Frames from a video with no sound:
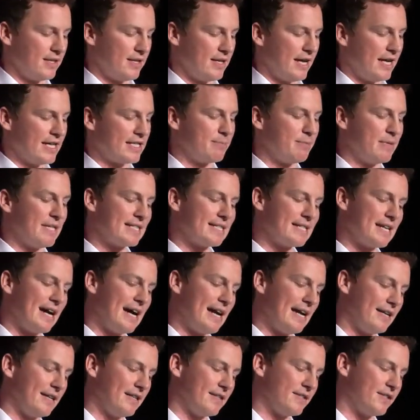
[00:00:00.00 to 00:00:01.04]
And it's
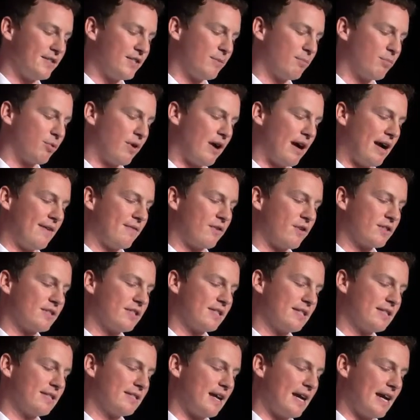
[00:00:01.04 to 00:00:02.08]
misguided to deprive our
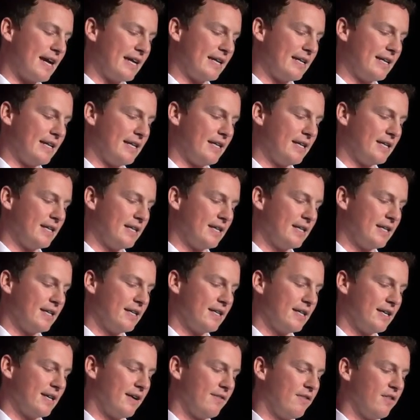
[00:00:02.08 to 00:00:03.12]
society
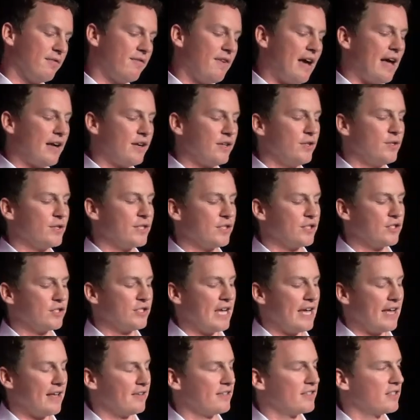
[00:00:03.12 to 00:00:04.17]
of the value such
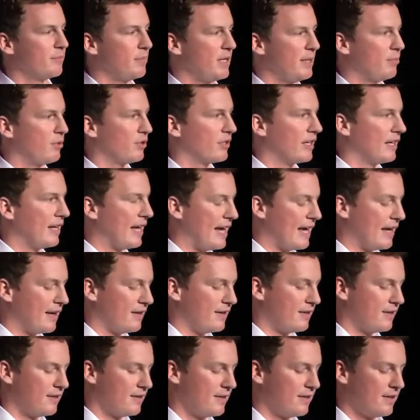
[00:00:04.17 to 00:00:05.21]
talented people can add.
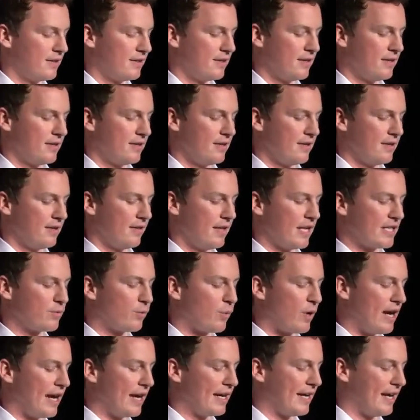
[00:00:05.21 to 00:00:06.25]
That's
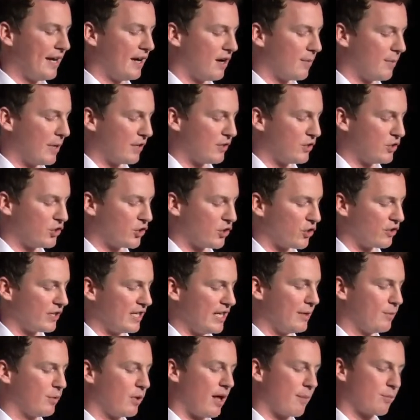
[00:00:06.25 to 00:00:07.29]
why I care about ensuring
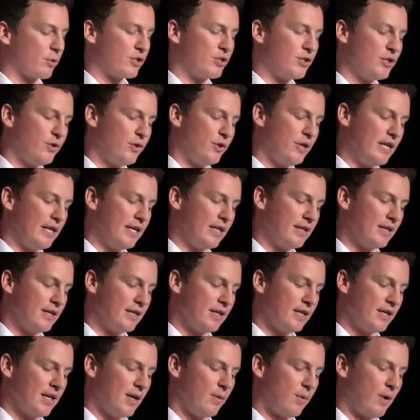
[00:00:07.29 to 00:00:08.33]
equal opportunity
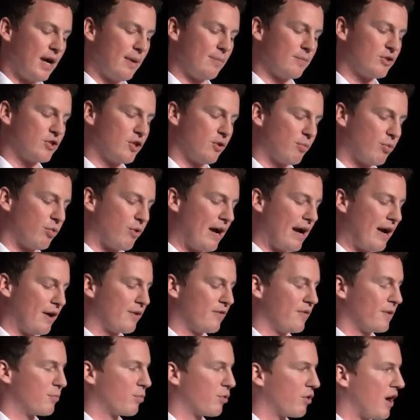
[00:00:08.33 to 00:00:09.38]
and why I'm so proud of
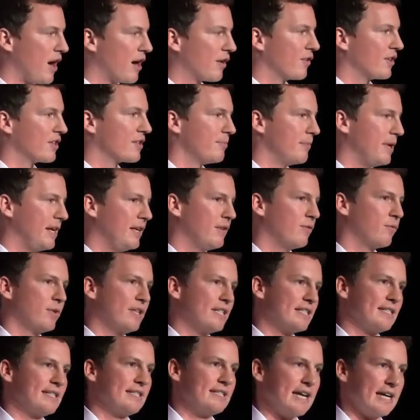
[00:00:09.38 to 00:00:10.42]
the progress made in
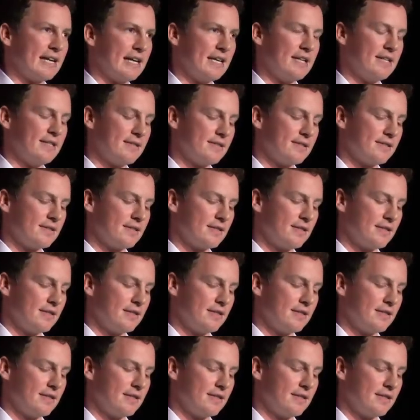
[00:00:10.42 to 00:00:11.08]
recent decades.